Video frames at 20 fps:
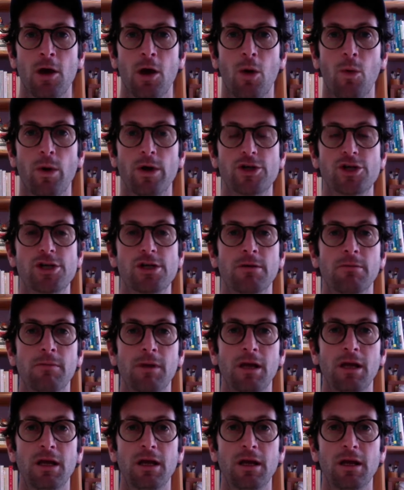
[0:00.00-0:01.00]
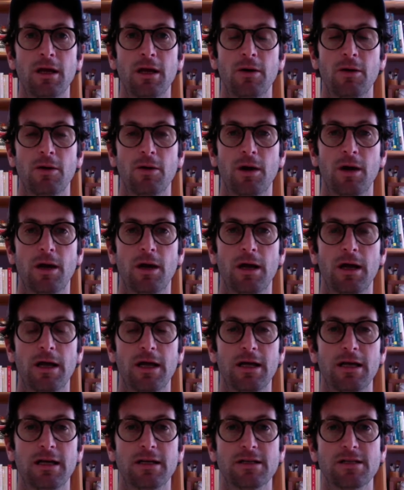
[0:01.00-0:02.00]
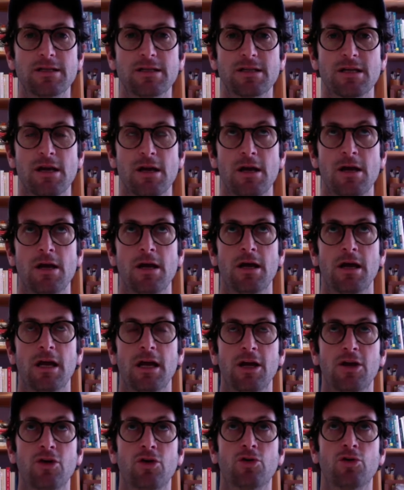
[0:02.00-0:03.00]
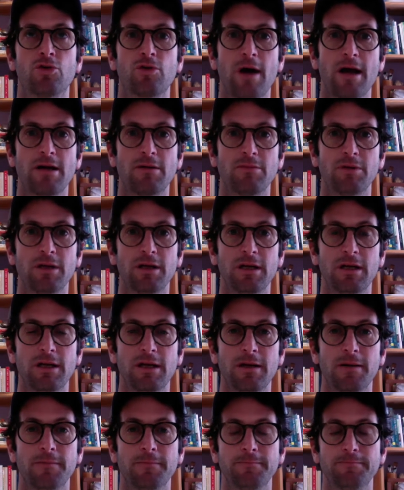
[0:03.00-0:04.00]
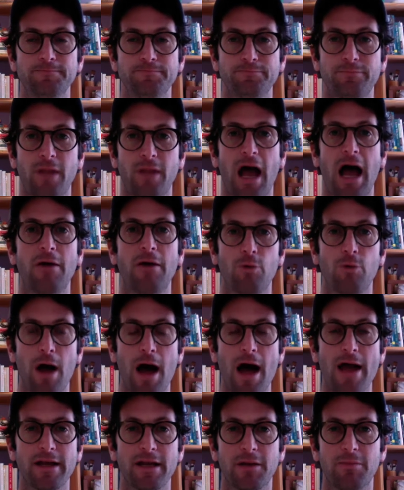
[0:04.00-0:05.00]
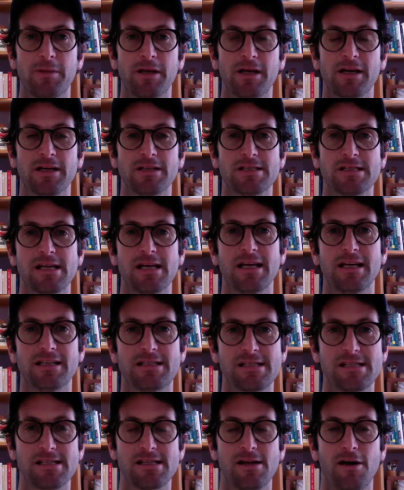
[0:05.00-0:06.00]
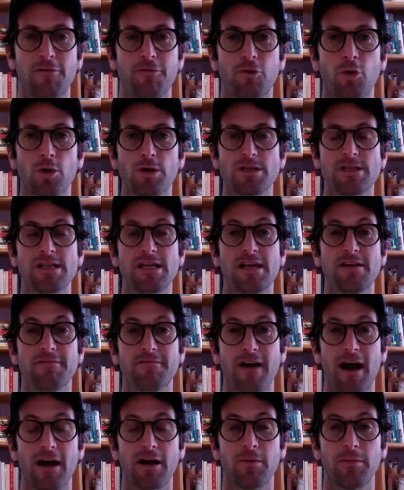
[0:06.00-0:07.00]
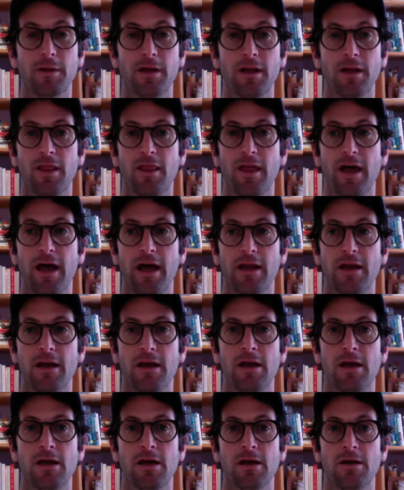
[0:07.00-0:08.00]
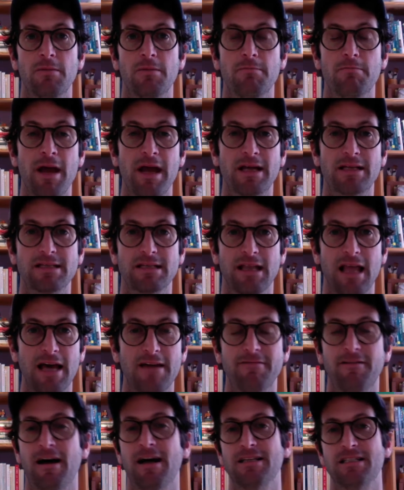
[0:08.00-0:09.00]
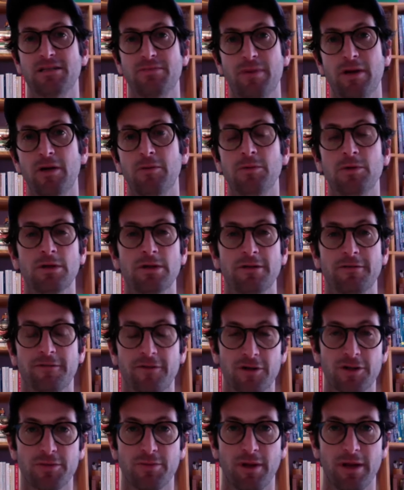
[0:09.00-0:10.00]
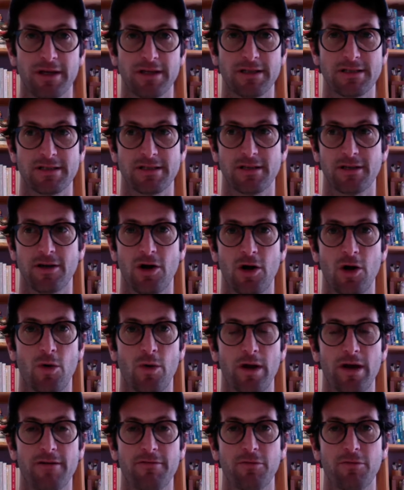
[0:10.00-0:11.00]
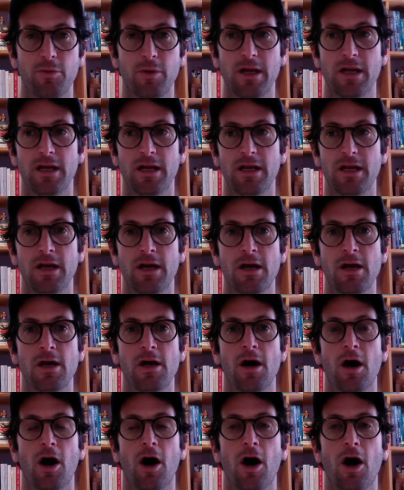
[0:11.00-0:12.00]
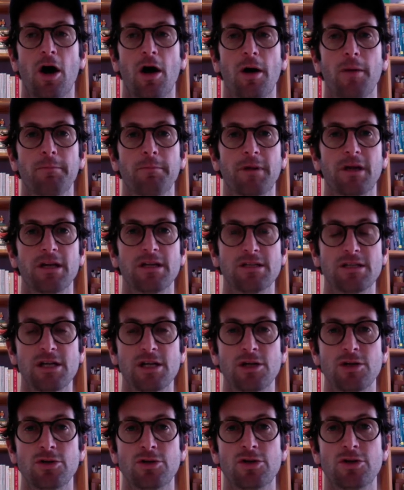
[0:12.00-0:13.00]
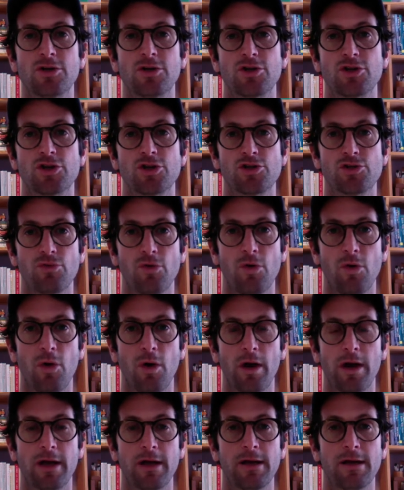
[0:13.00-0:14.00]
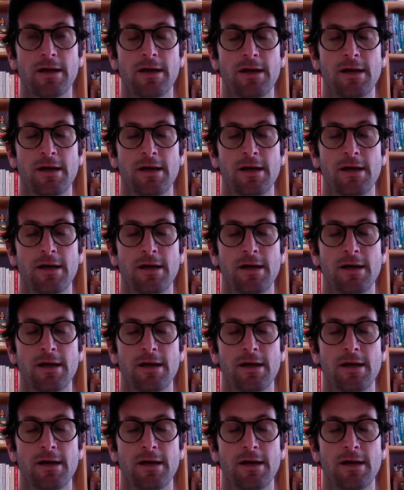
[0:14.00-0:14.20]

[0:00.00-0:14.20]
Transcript: which to me is incredibly ironic because it's, of course, the environment that makes life hospitable in the first place. You know, if we um, continue to destroy